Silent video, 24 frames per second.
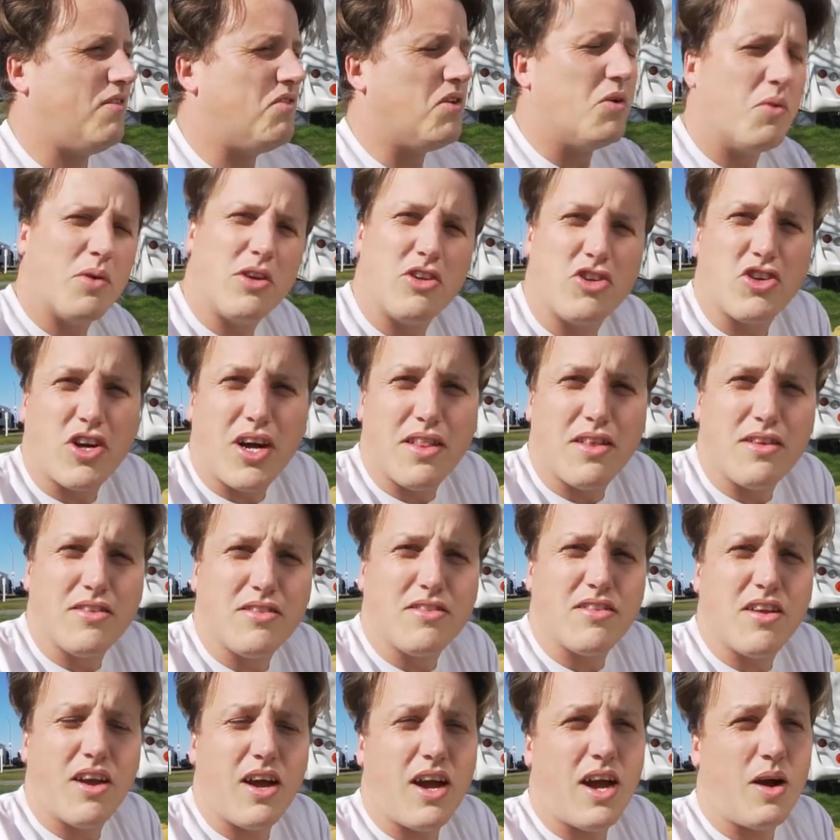you were to try
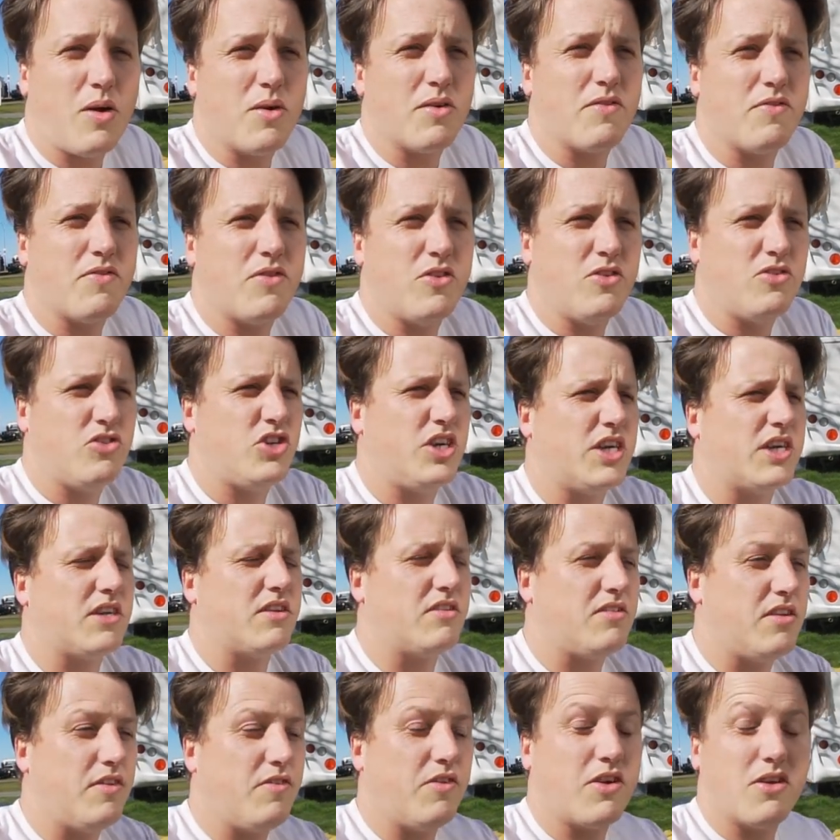this, I would first check
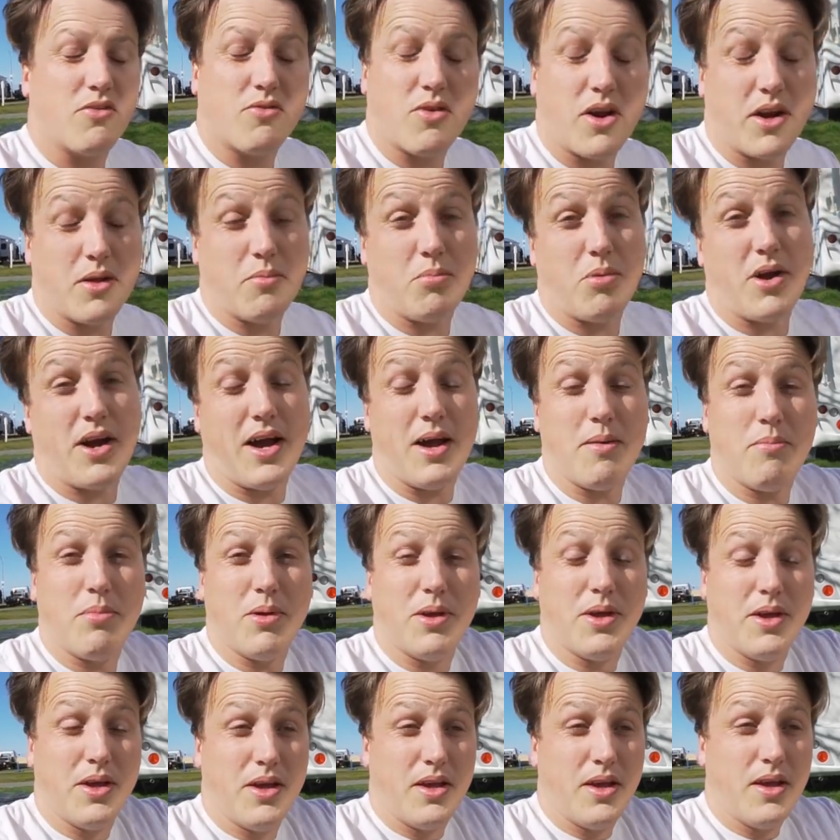to see if you can run a pipe
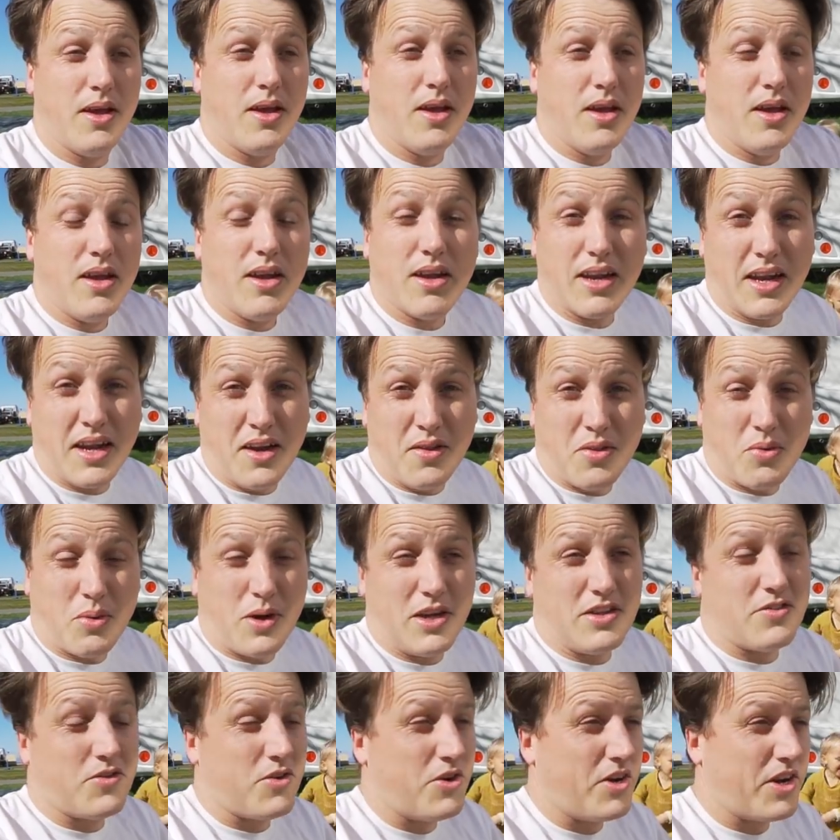
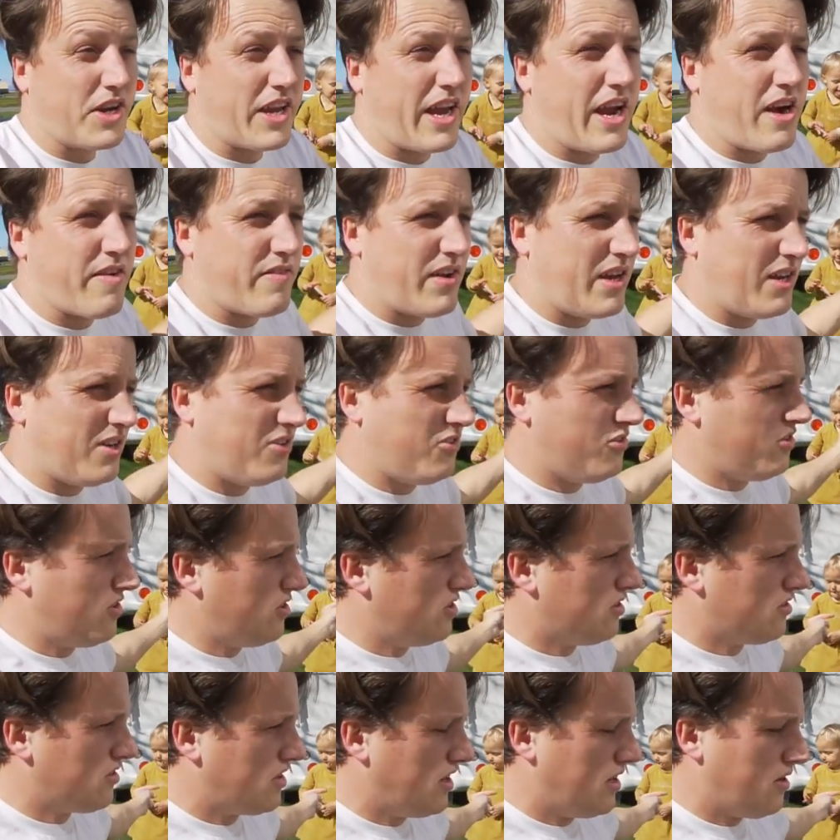lengthways through your caravan, because you
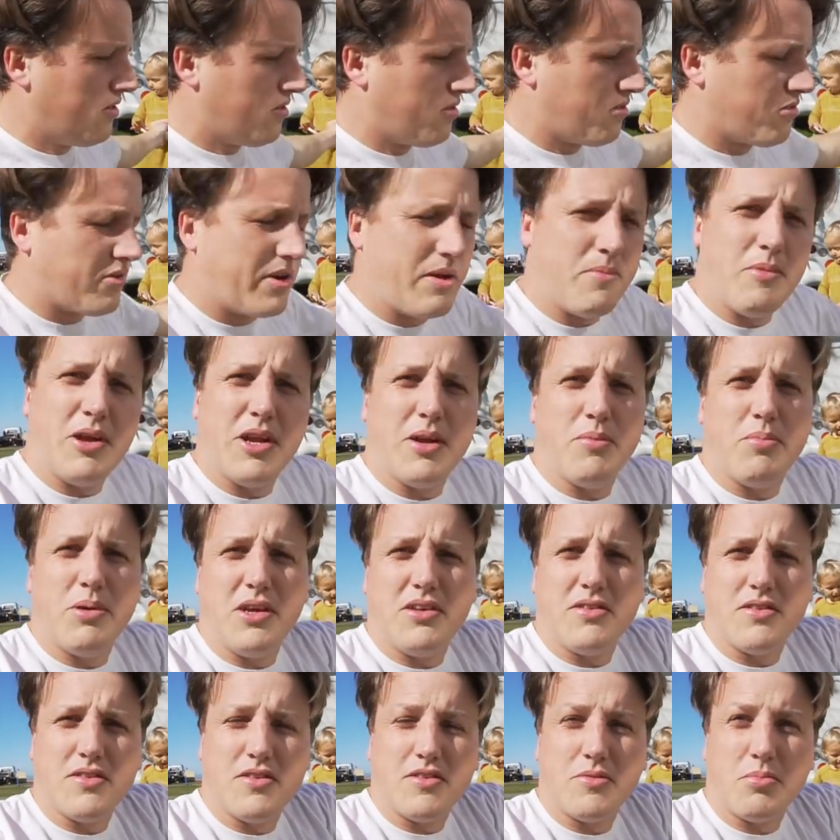could just get a 3 meter
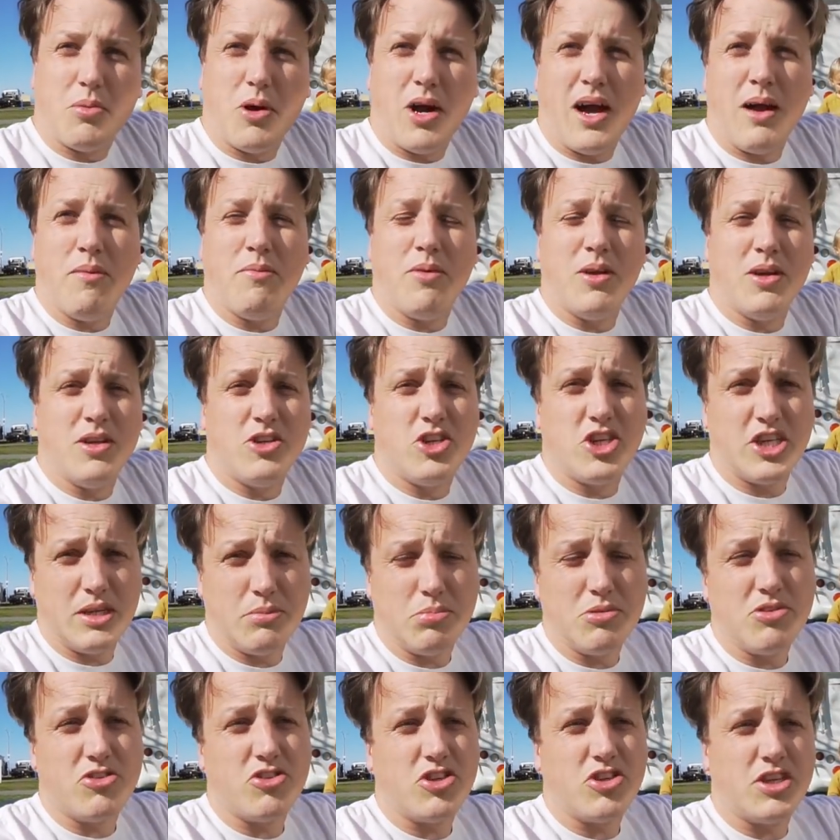piece of this pipe,
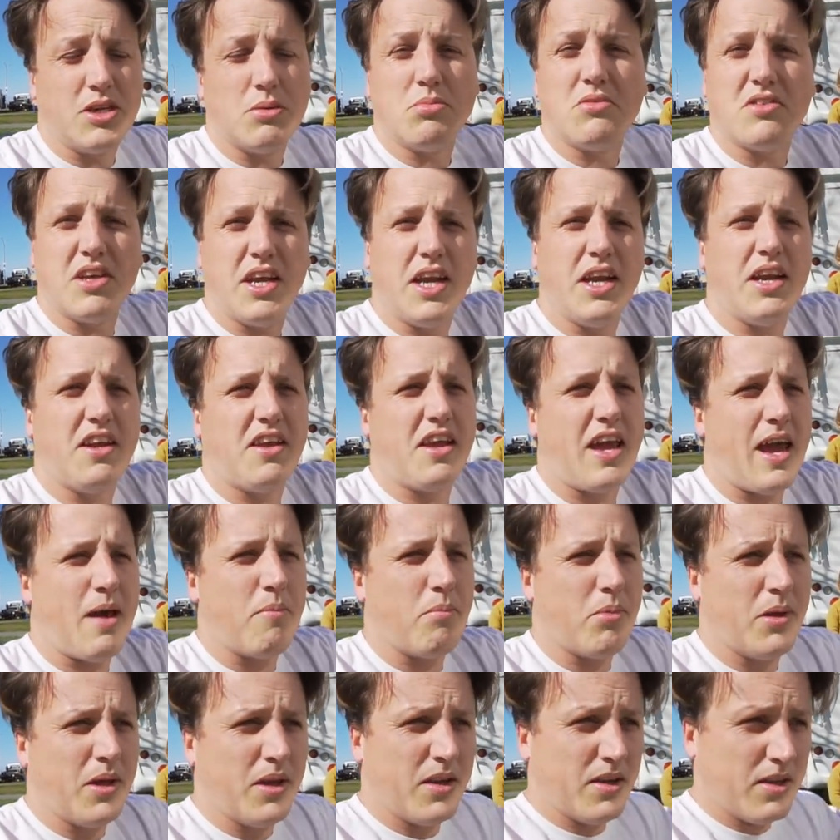cheap as chips, end
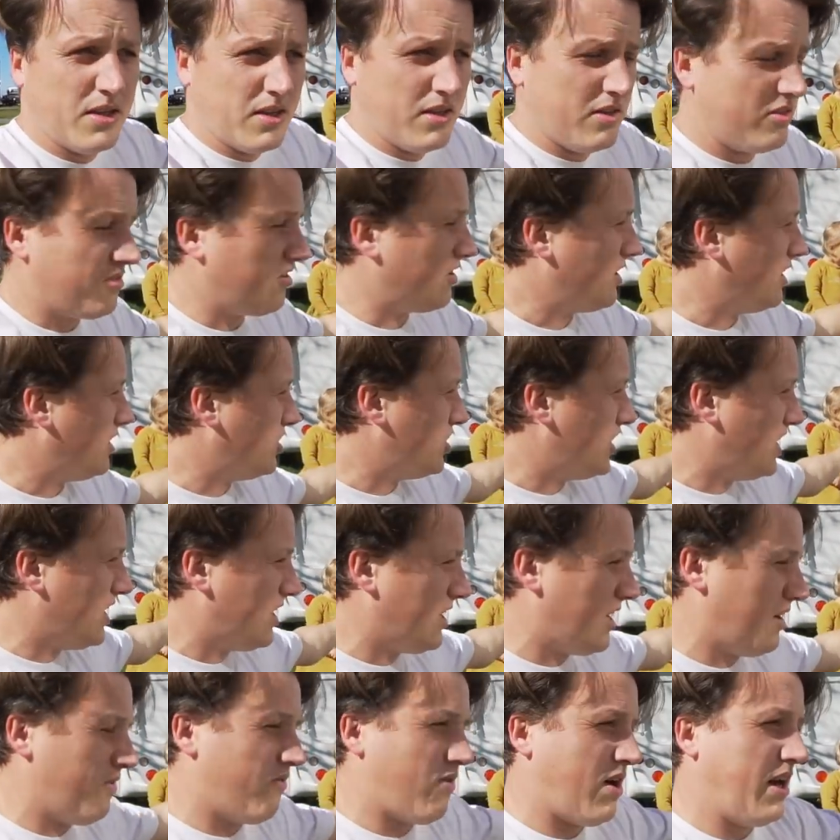cap, it's on each end,
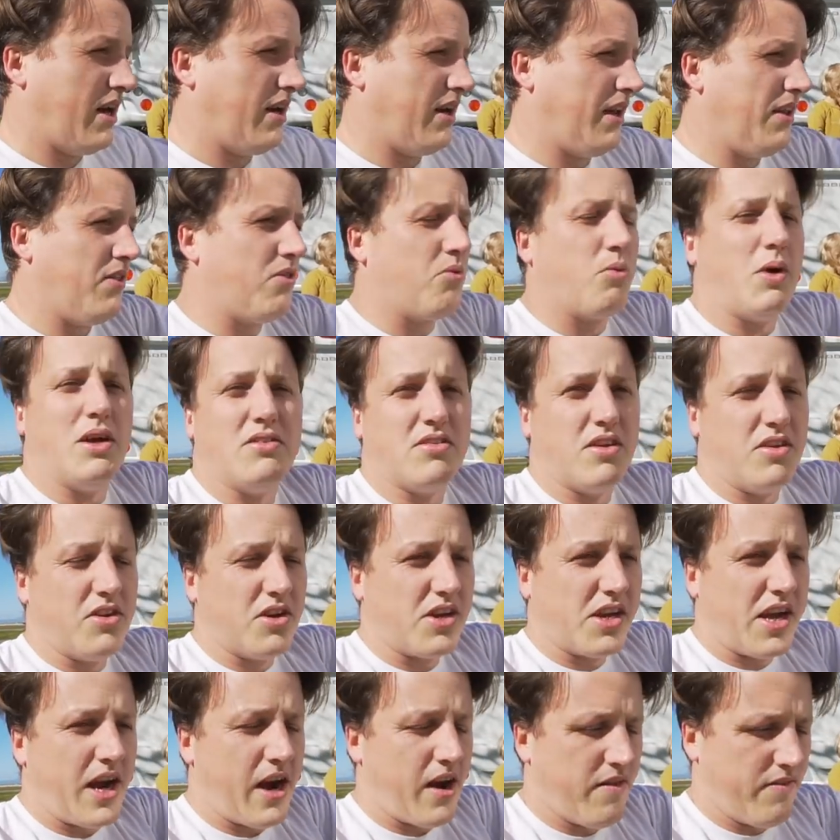and run it lengthways under
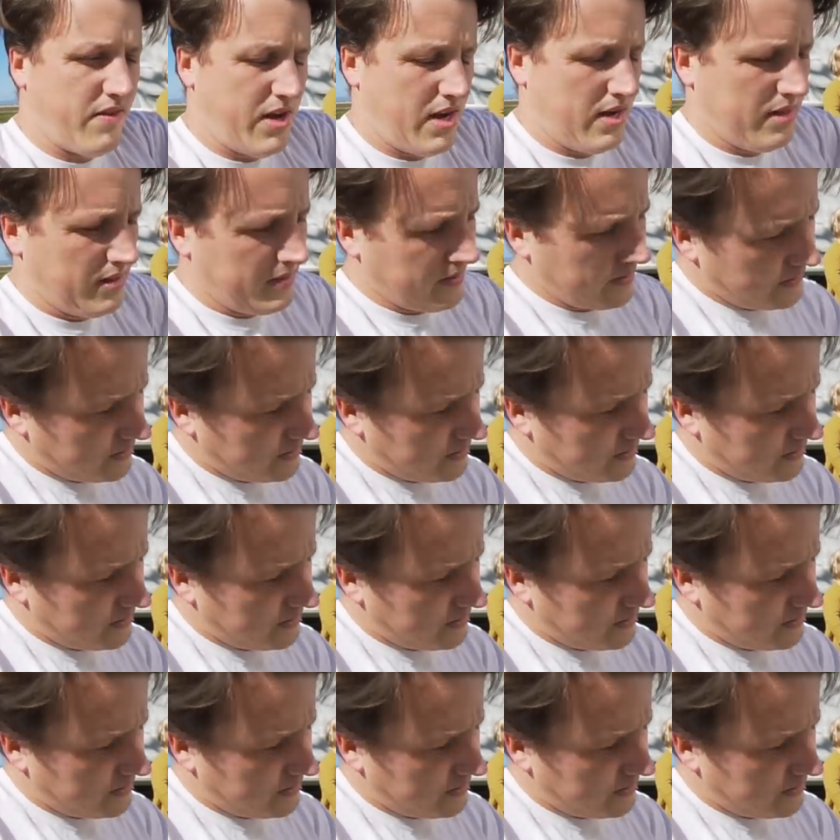your caravan.